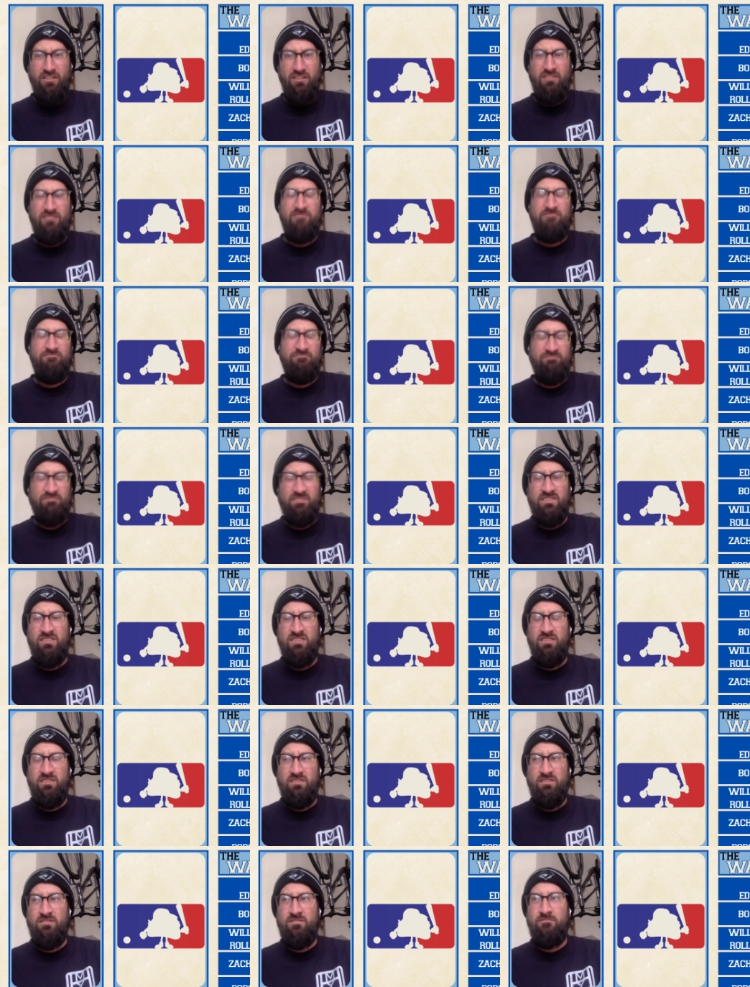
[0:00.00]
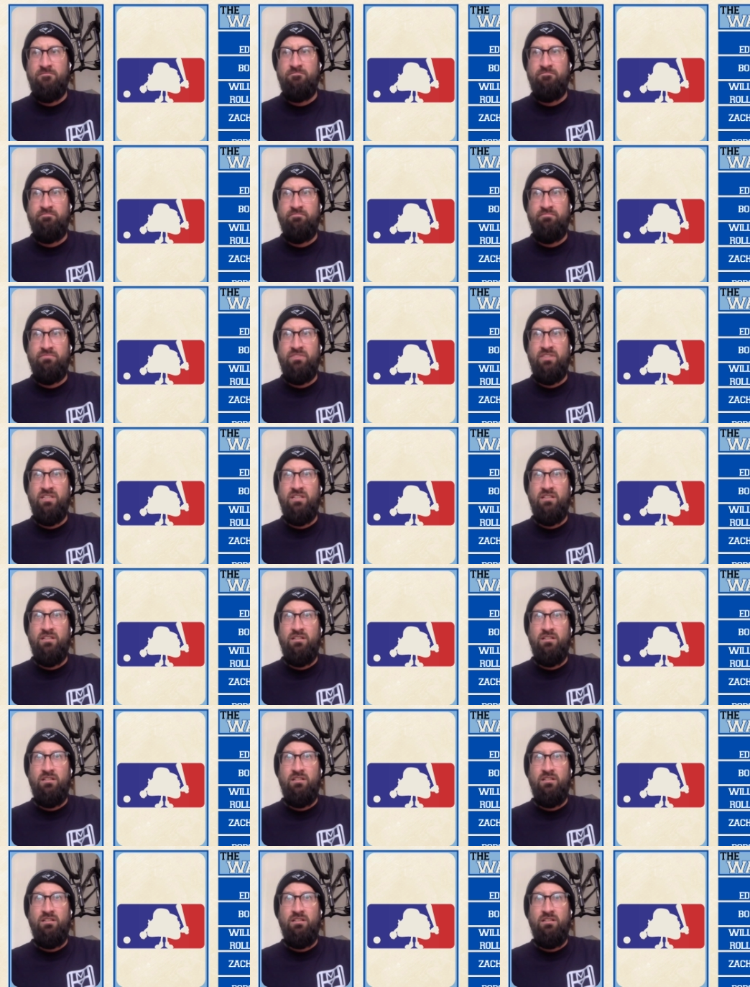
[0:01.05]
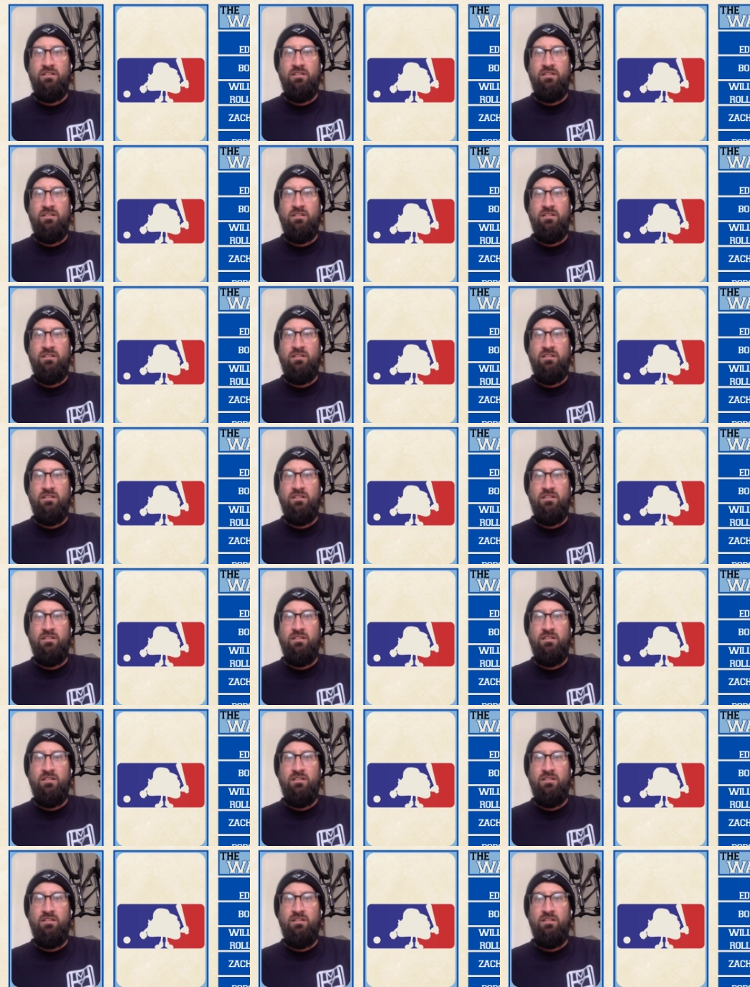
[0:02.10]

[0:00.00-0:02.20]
7 episodes through that now.